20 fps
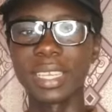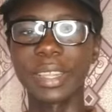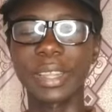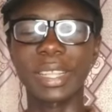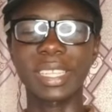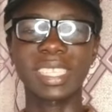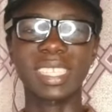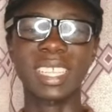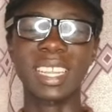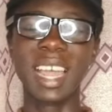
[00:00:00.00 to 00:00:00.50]
I
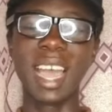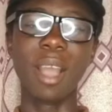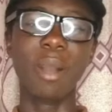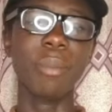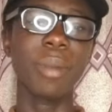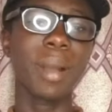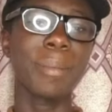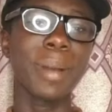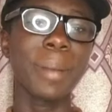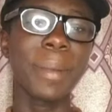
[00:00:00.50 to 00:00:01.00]
said, now,
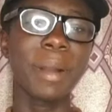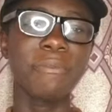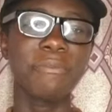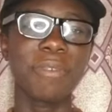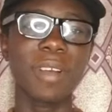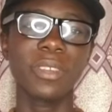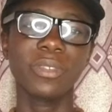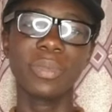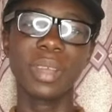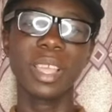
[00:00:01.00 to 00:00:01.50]
mama, I'm
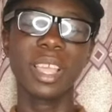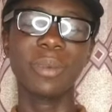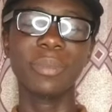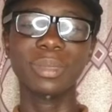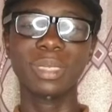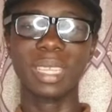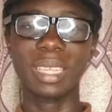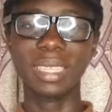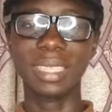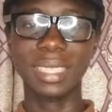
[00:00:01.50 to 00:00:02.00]
for my own
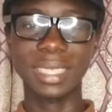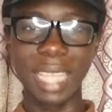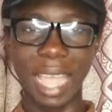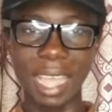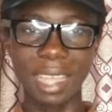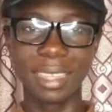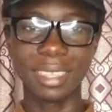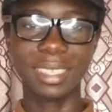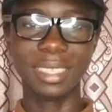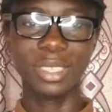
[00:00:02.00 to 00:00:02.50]
tanta,
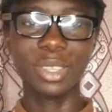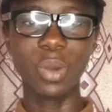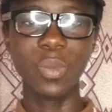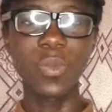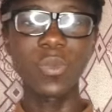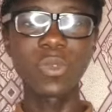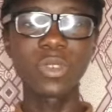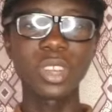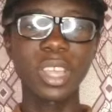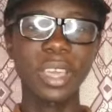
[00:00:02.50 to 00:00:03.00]
the same
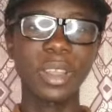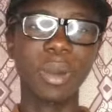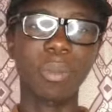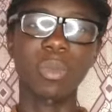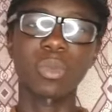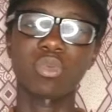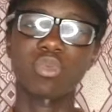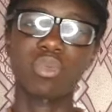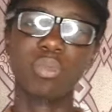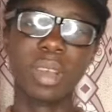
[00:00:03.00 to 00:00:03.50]
who did a
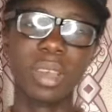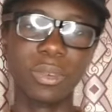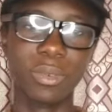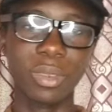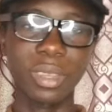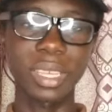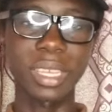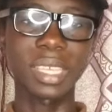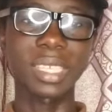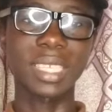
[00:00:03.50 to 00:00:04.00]
munchman,
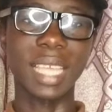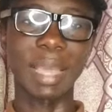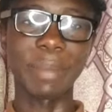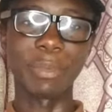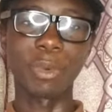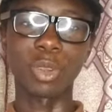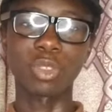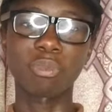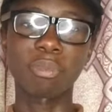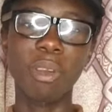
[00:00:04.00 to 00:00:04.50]
same
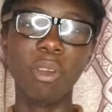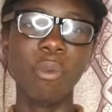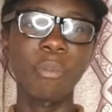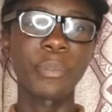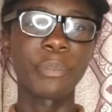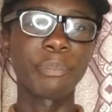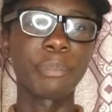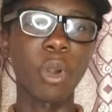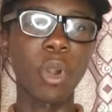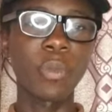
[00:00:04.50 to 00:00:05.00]

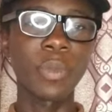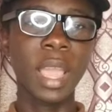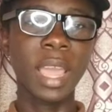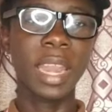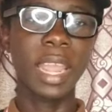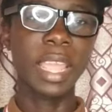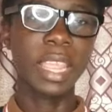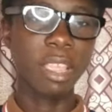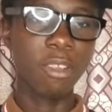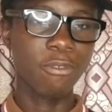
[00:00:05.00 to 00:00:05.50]
Cotuma Bomia,
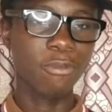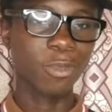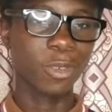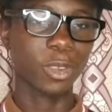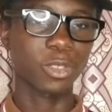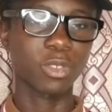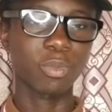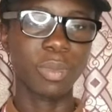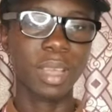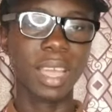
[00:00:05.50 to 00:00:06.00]
and you,
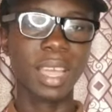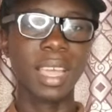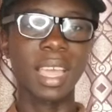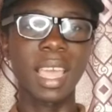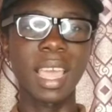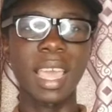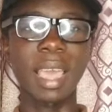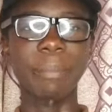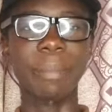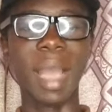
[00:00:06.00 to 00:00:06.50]
Cotuma
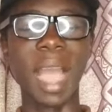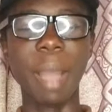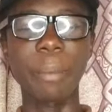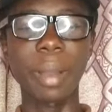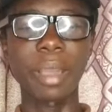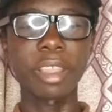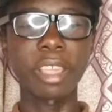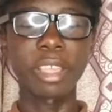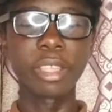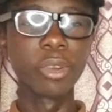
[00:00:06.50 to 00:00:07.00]

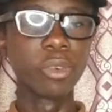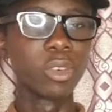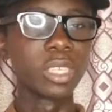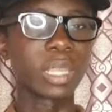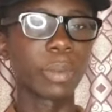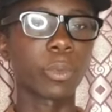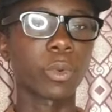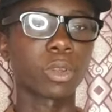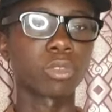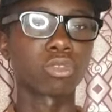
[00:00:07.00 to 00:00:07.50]
Mahama, and you,
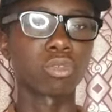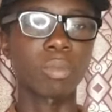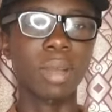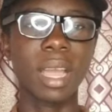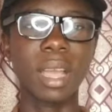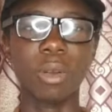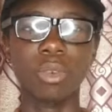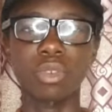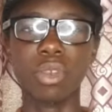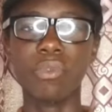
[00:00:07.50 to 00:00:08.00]
same
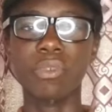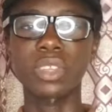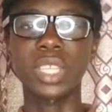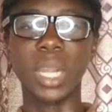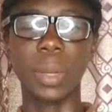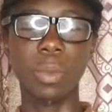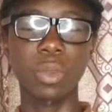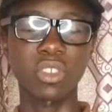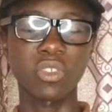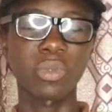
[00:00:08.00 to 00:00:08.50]
Cotuma, Suffrage
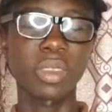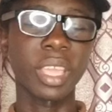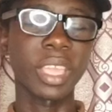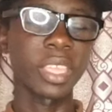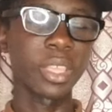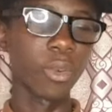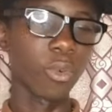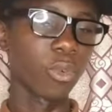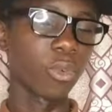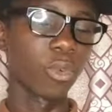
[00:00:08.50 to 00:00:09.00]
Abosun, and
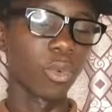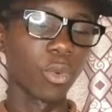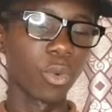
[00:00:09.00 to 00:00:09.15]
you.